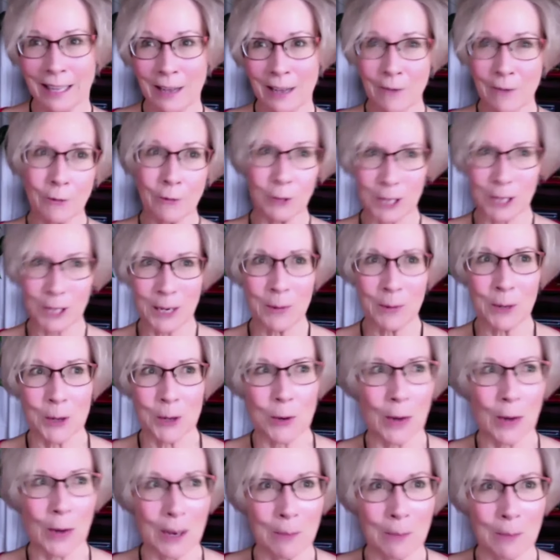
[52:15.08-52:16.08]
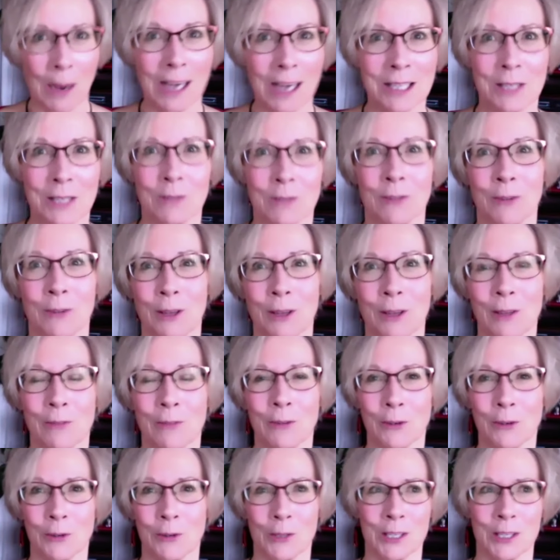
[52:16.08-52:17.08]
for someone who ate pasta for the
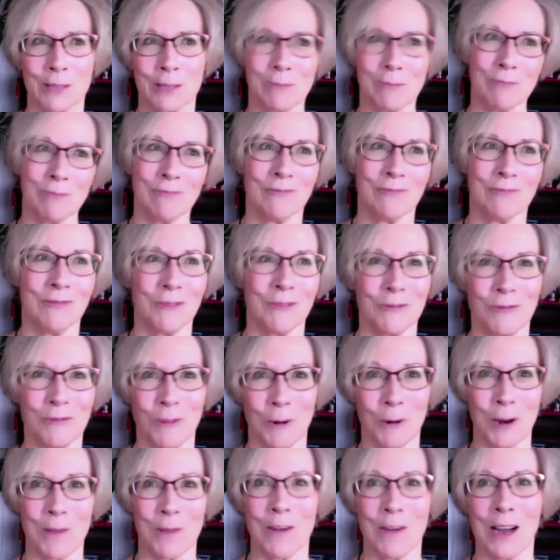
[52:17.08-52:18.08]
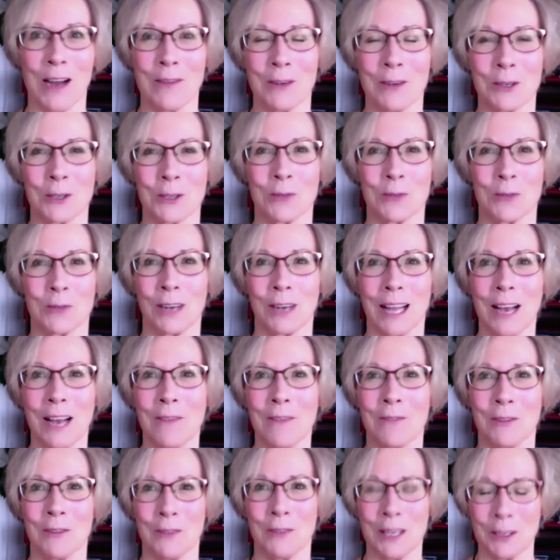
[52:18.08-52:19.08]
first 45 years of her life,
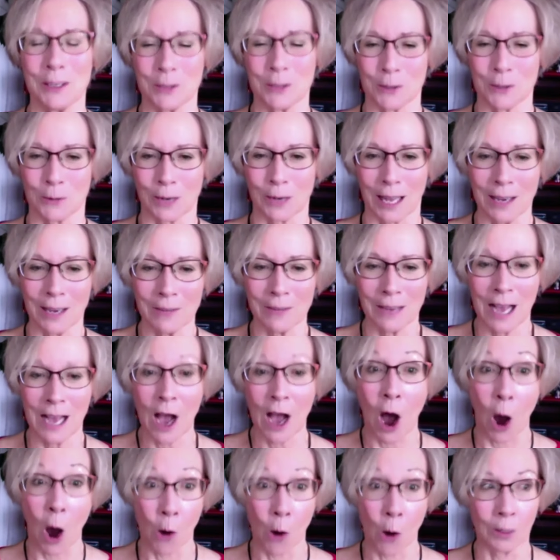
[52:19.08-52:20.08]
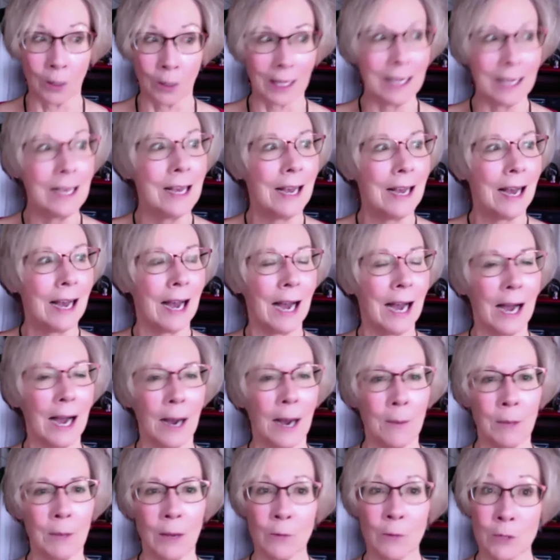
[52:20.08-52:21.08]
50 years of her life only,
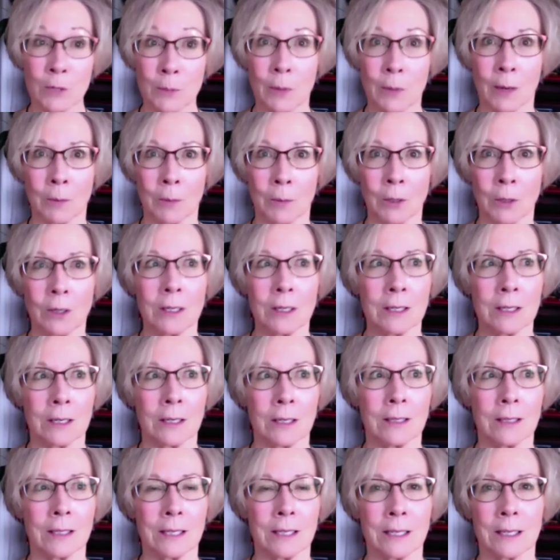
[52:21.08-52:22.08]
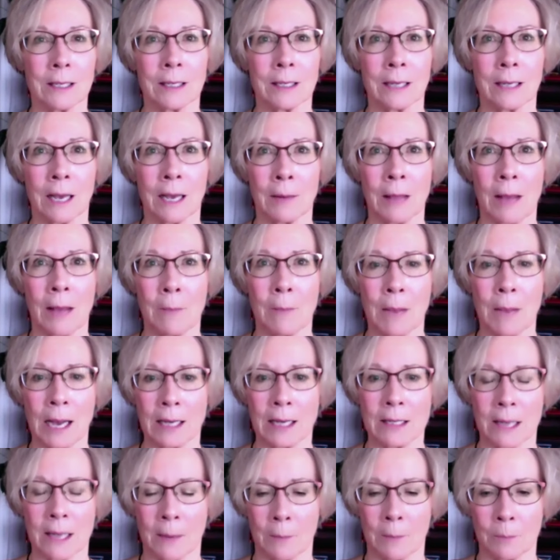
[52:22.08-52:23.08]
it was a bummer to cut that back
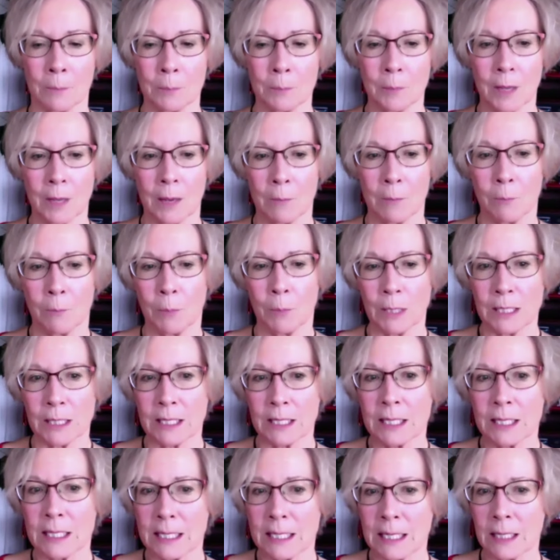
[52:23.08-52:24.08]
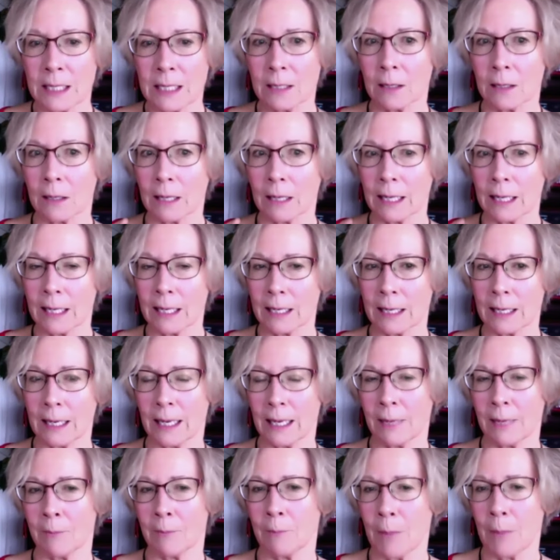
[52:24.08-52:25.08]
some, but still
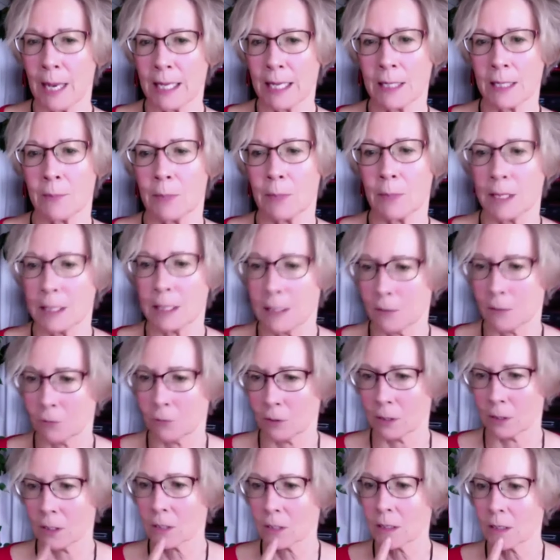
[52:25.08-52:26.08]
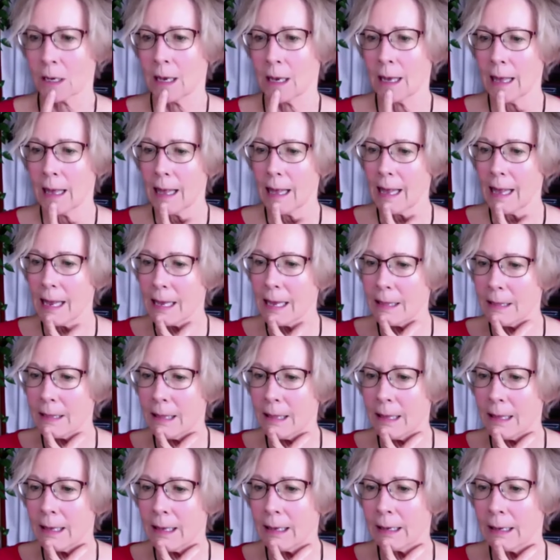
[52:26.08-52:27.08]
it makes a big difference. And
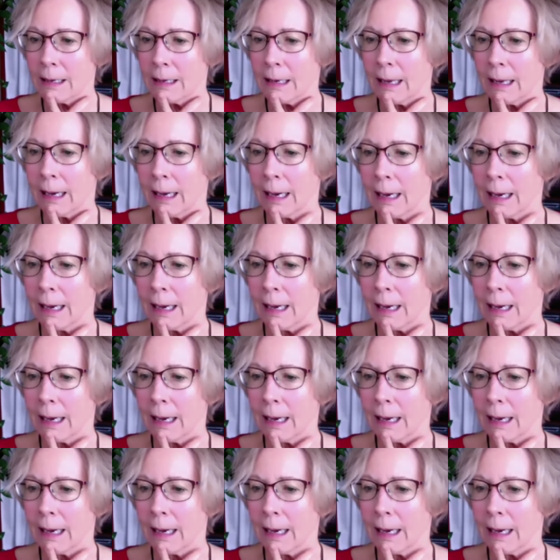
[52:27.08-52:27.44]
then,